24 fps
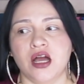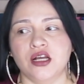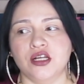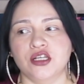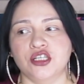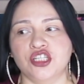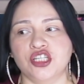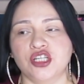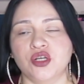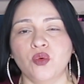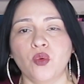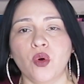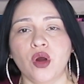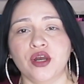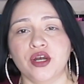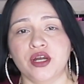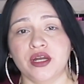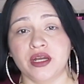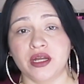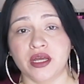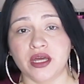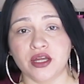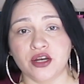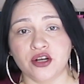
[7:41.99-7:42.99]
she
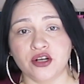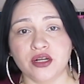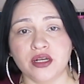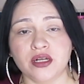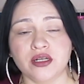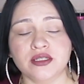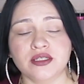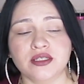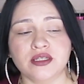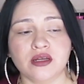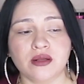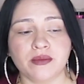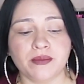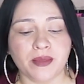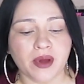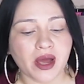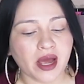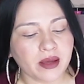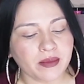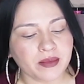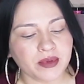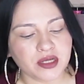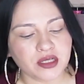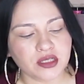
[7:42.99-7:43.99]
wanted to get her nails done
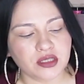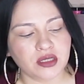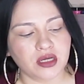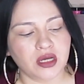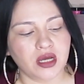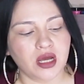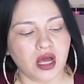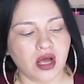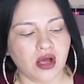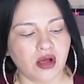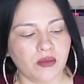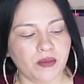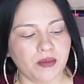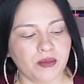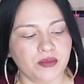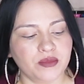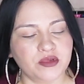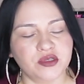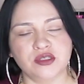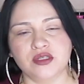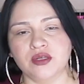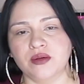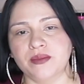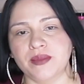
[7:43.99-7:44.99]
by me,
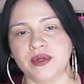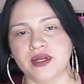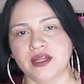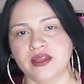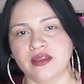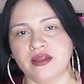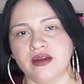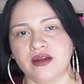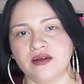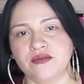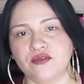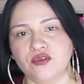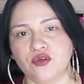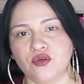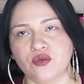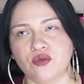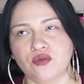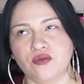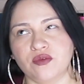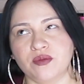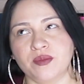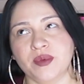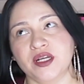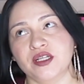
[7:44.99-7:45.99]
somebody that I've
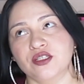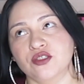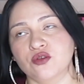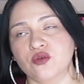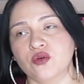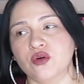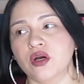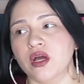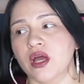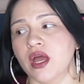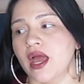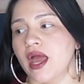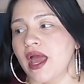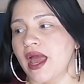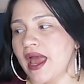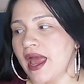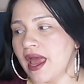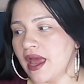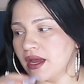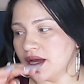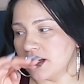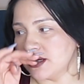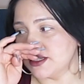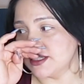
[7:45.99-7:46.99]
known from high school,
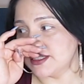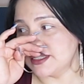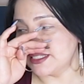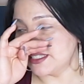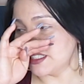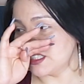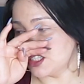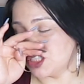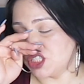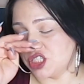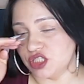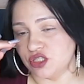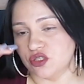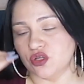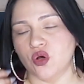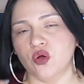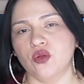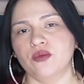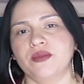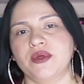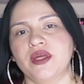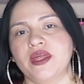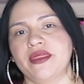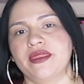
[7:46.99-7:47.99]
and she
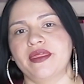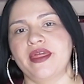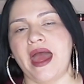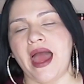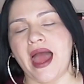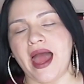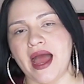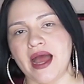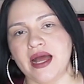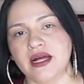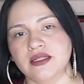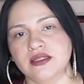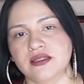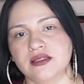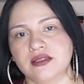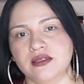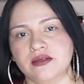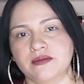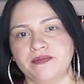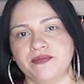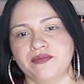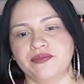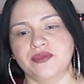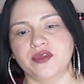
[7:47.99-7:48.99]
told me that
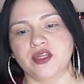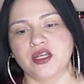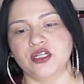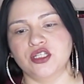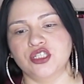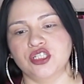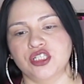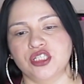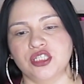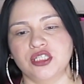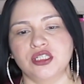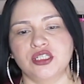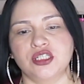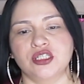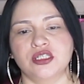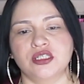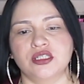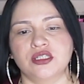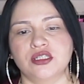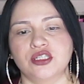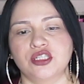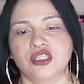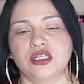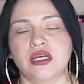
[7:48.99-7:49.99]
she
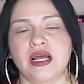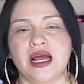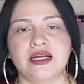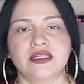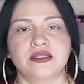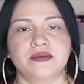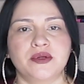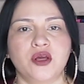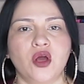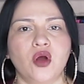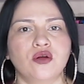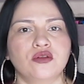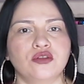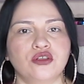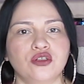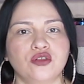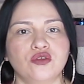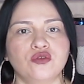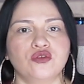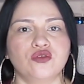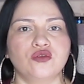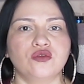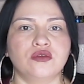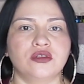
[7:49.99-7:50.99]
asked me, oh, do
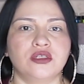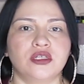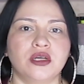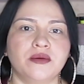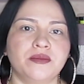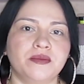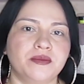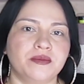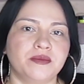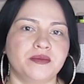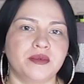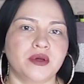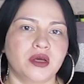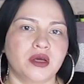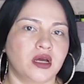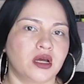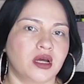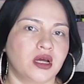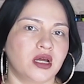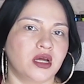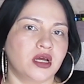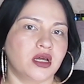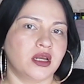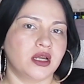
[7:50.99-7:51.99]
you do dip?
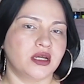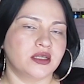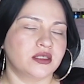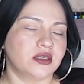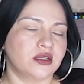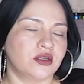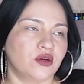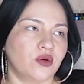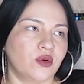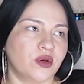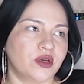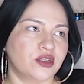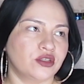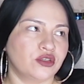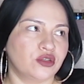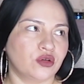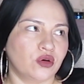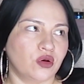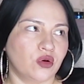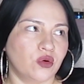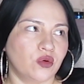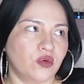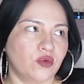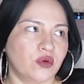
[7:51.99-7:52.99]
And I said, no, I
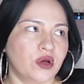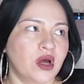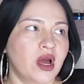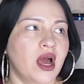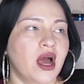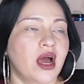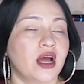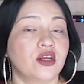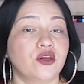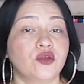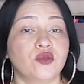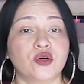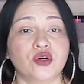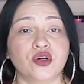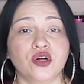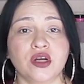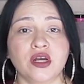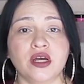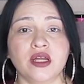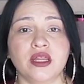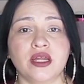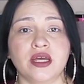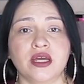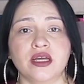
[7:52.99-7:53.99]
don't. I do
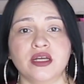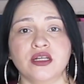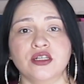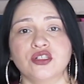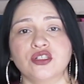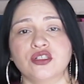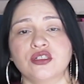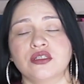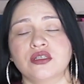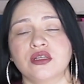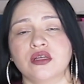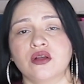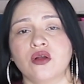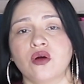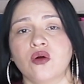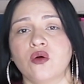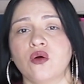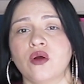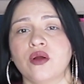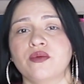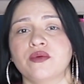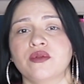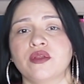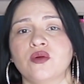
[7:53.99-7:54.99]
acrylic. And she said, oh,
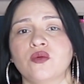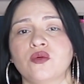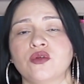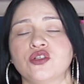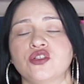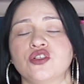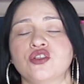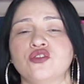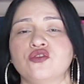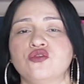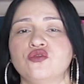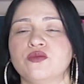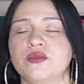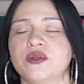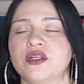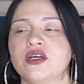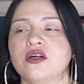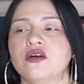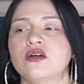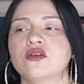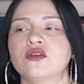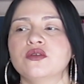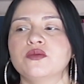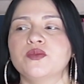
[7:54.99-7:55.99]
I really want you to do my
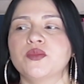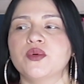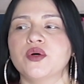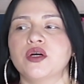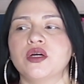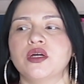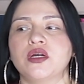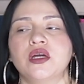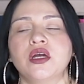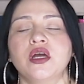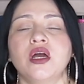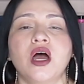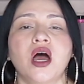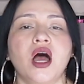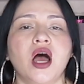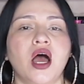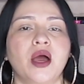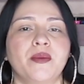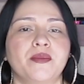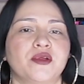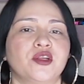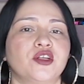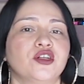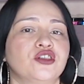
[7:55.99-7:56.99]
nails, but
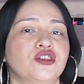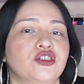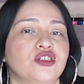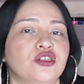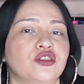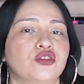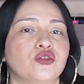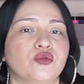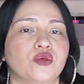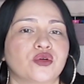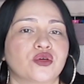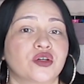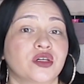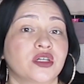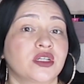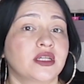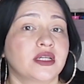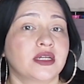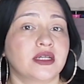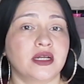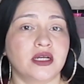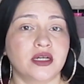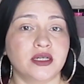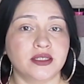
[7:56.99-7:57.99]
I'm allergic to
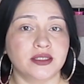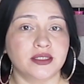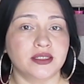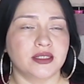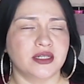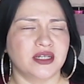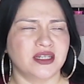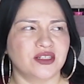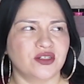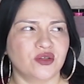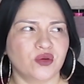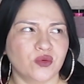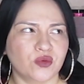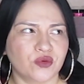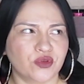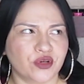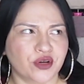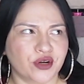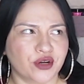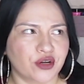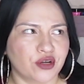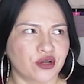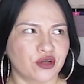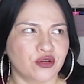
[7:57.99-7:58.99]
acrylic nails. And I told
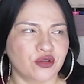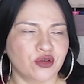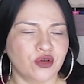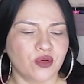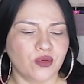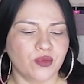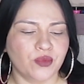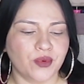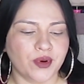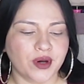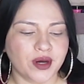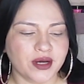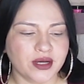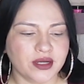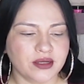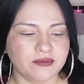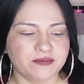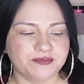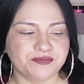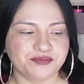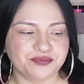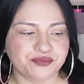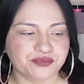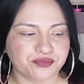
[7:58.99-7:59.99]
her, you know
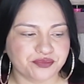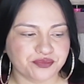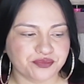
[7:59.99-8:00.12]
what?